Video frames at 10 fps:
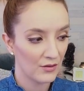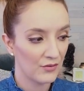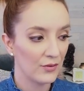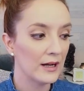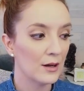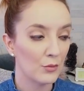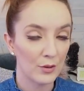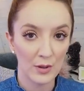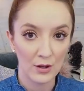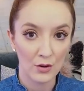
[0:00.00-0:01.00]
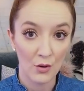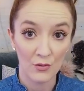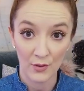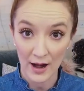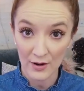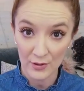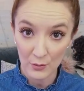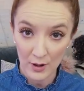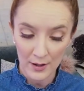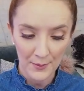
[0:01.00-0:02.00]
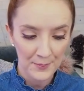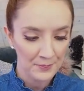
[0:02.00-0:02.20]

freedom would be the goal for everyone.